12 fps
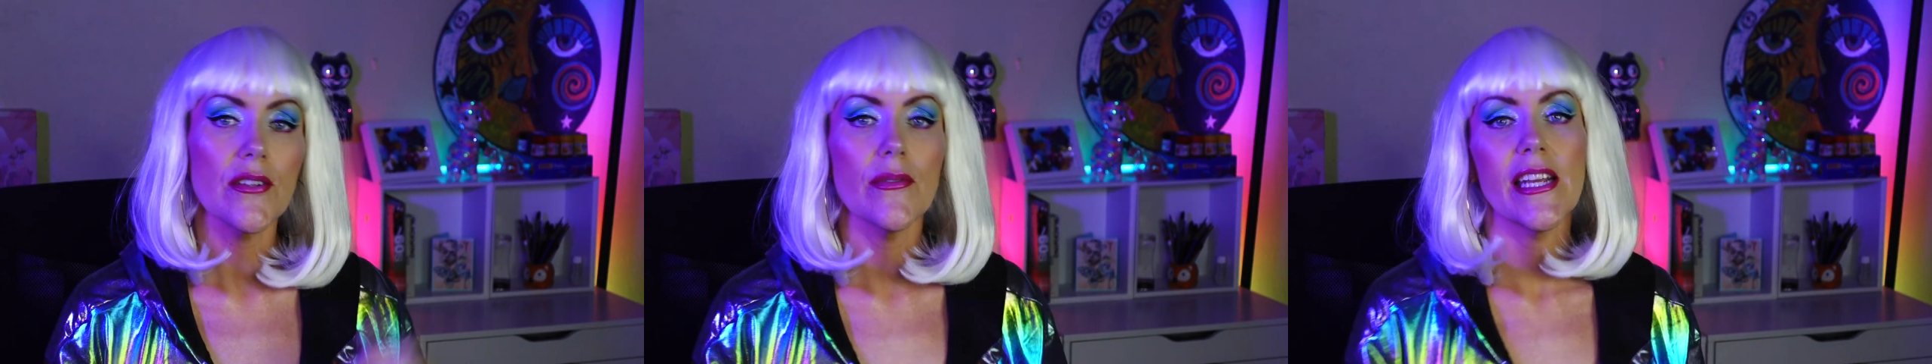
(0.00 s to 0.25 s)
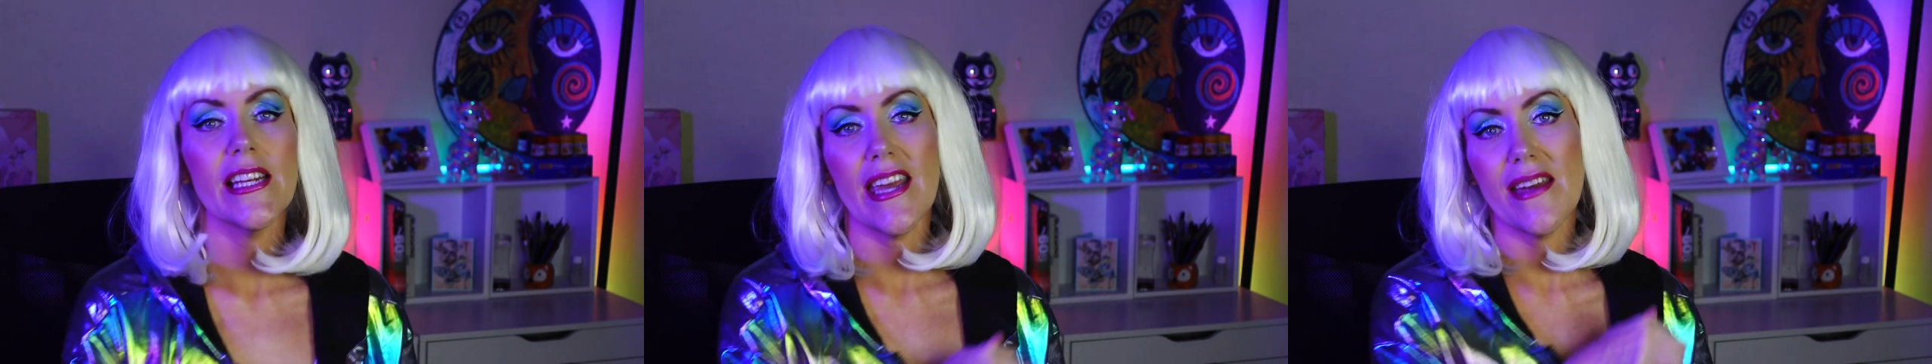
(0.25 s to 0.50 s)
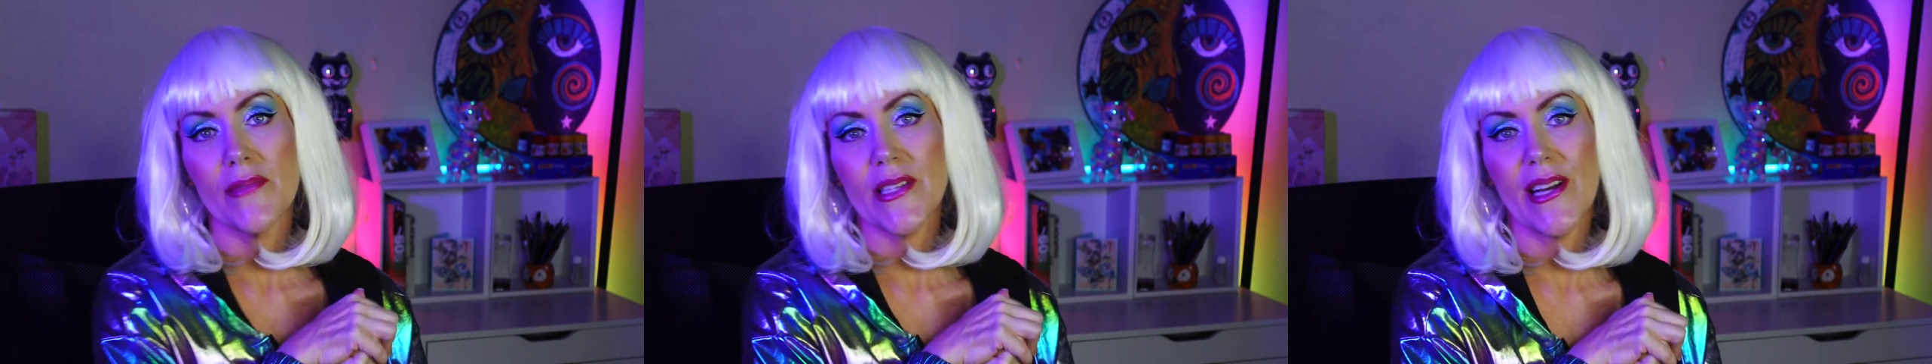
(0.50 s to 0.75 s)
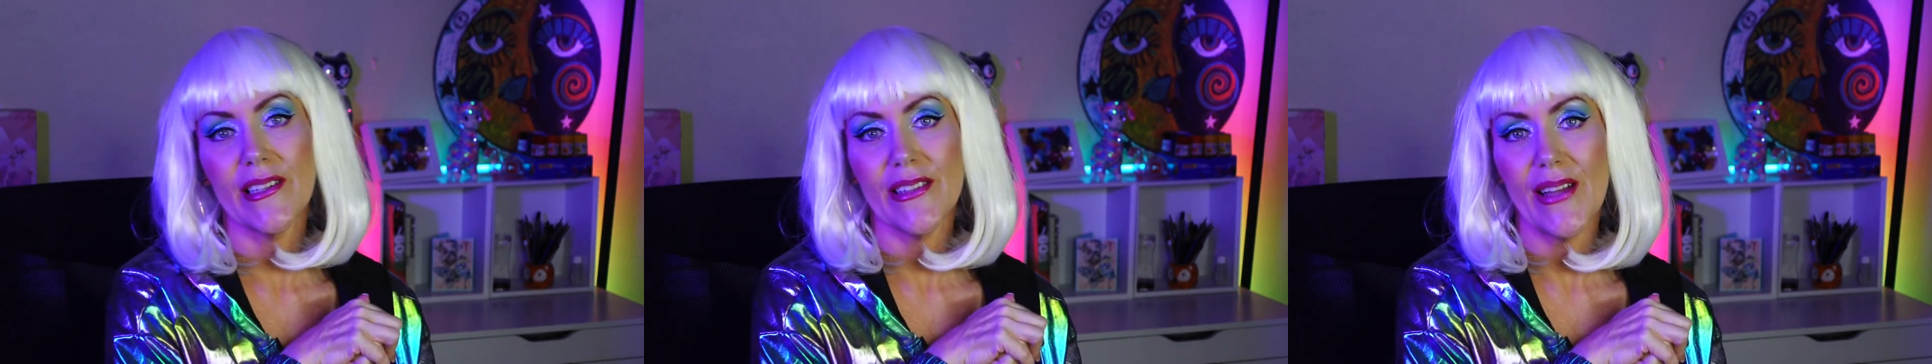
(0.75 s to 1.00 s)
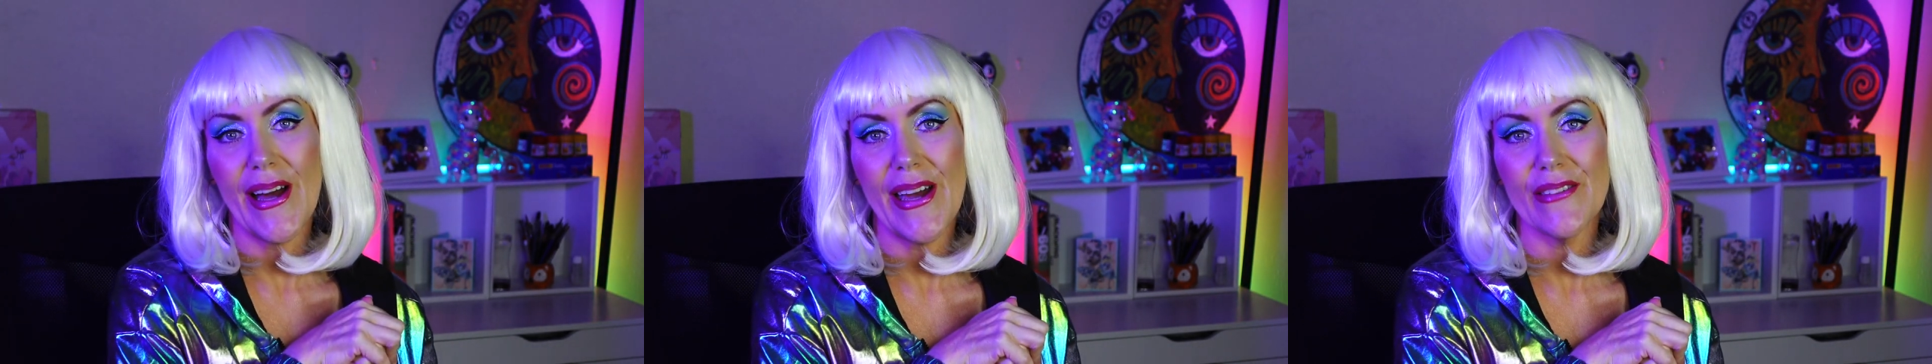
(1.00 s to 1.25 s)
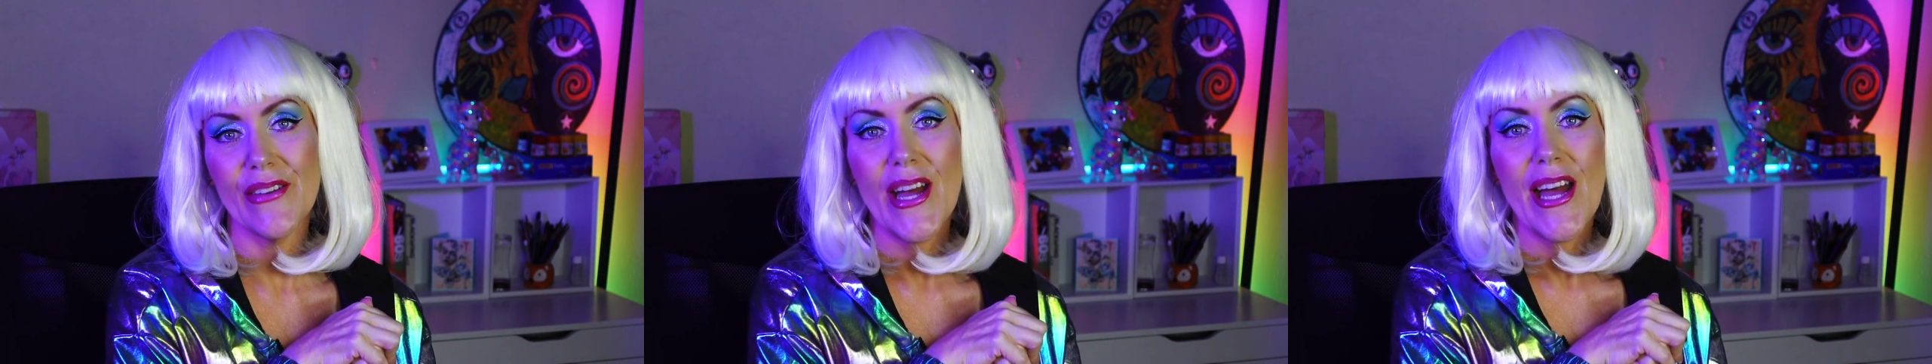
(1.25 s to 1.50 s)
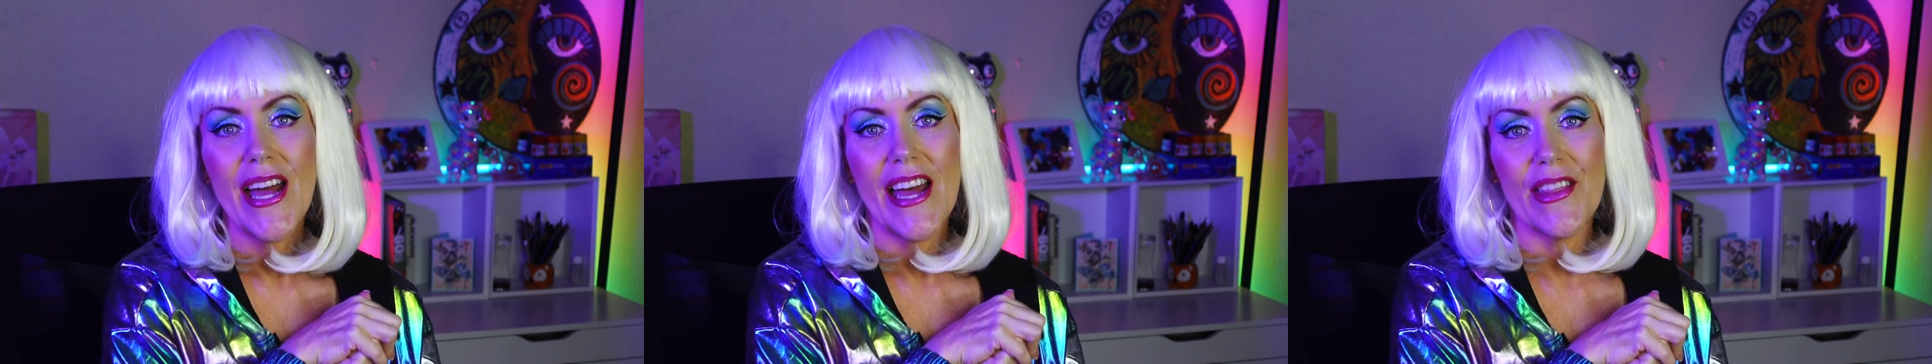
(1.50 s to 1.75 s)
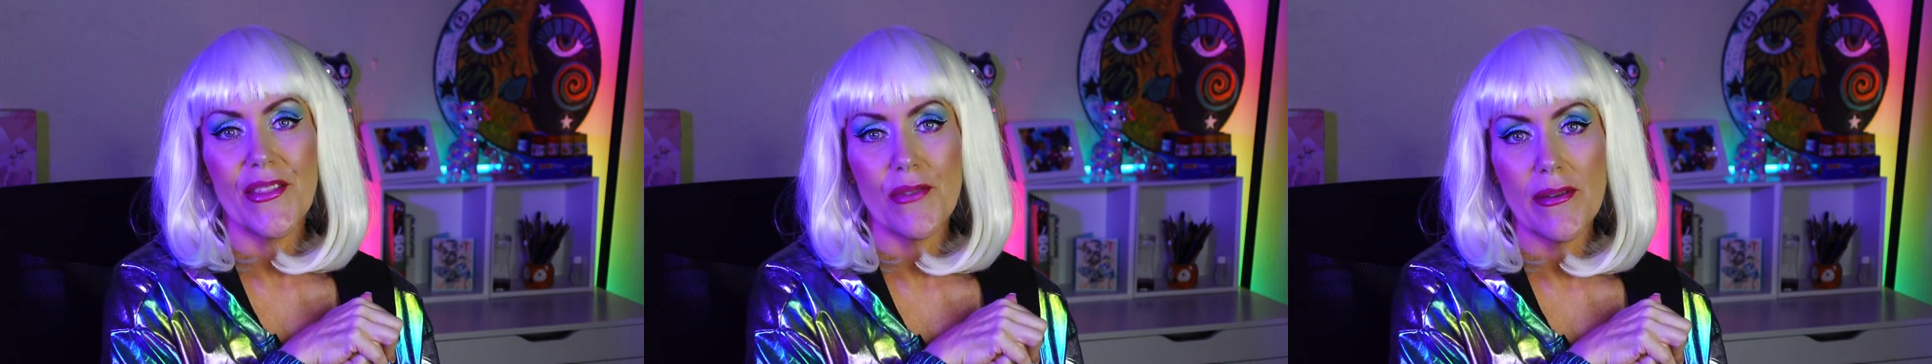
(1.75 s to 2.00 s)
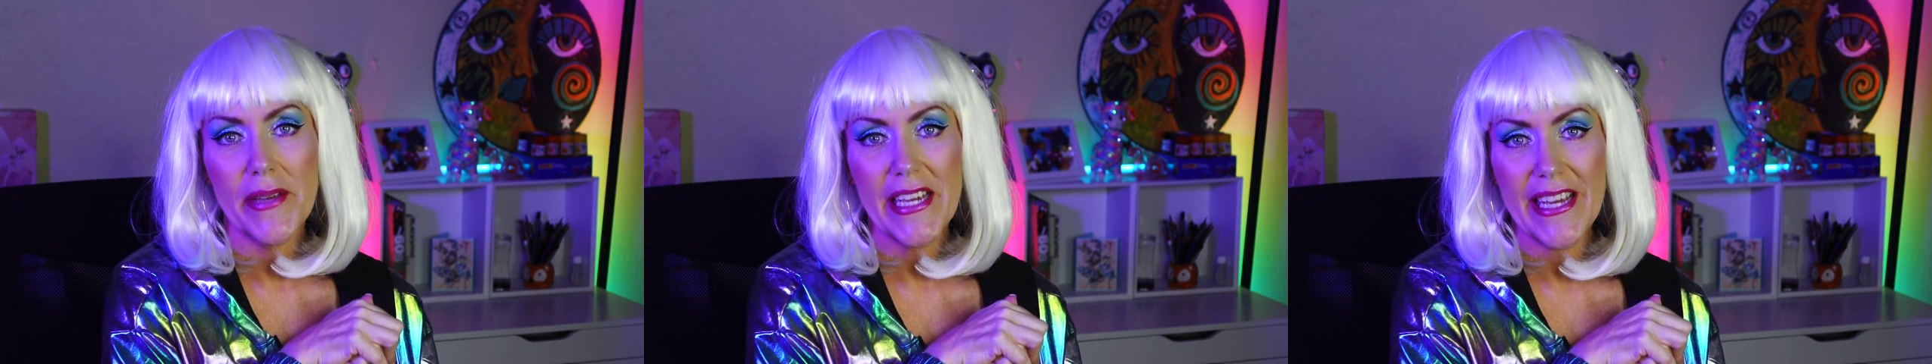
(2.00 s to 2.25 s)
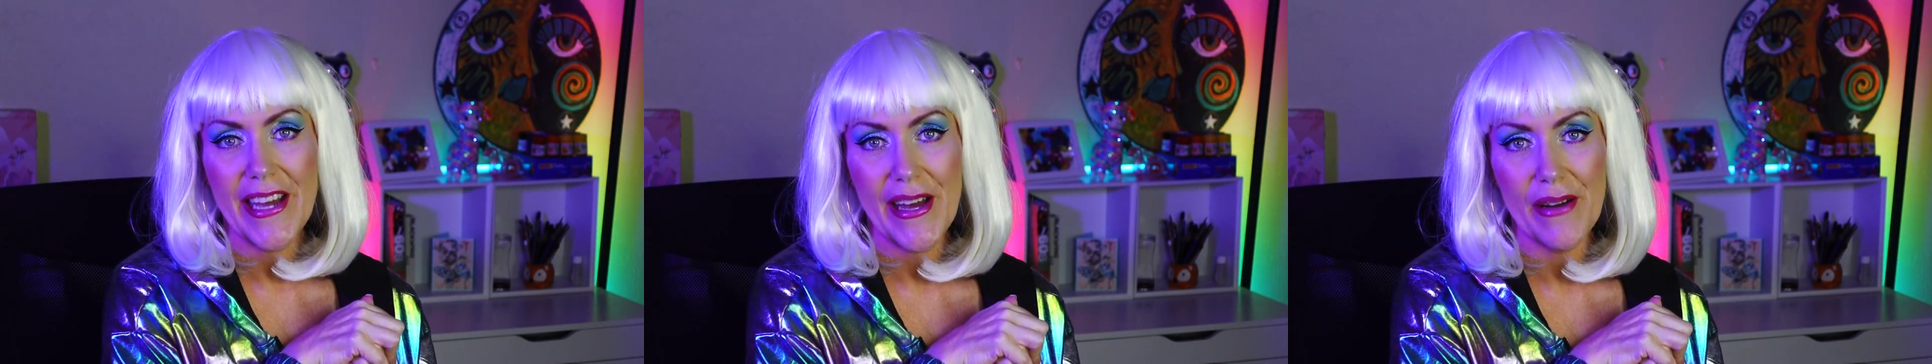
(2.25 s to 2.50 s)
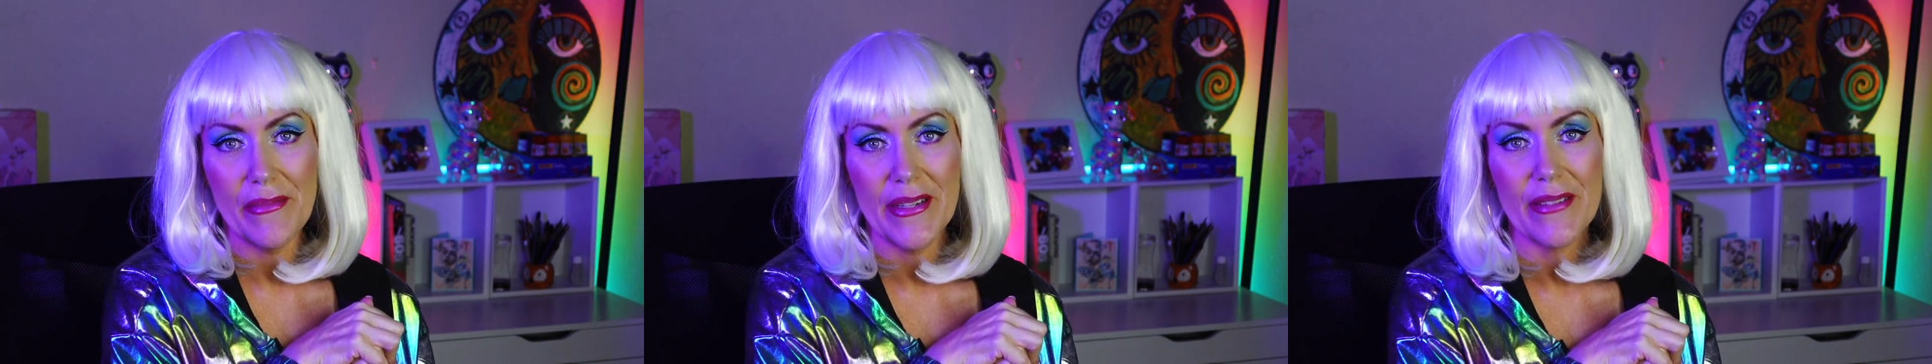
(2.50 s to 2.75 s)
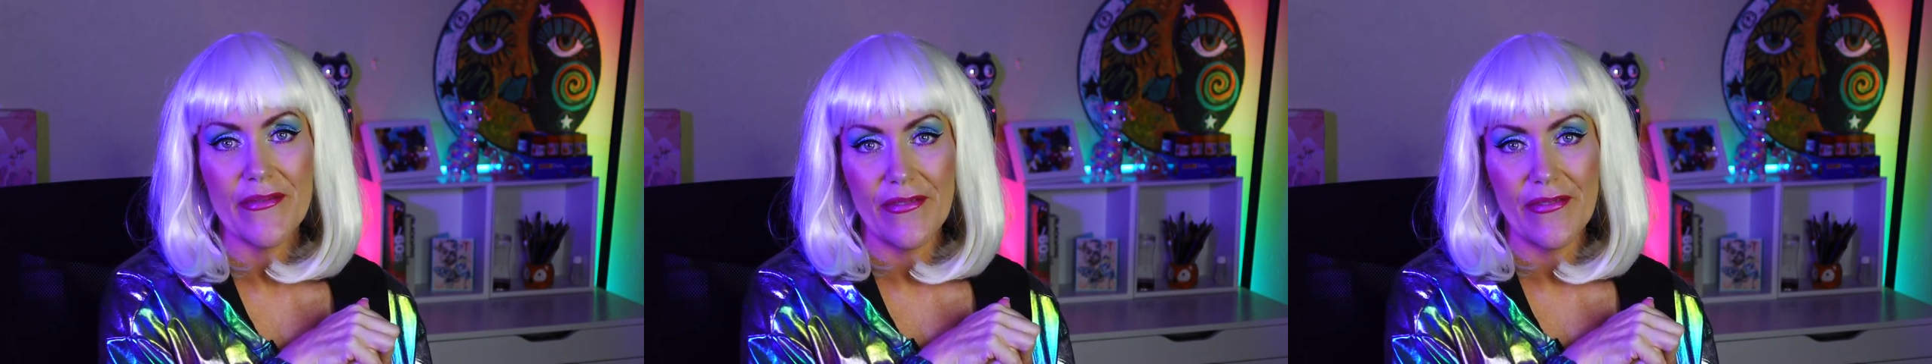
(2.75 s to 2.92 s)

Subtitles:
doing an Amazon live at 3 p.m.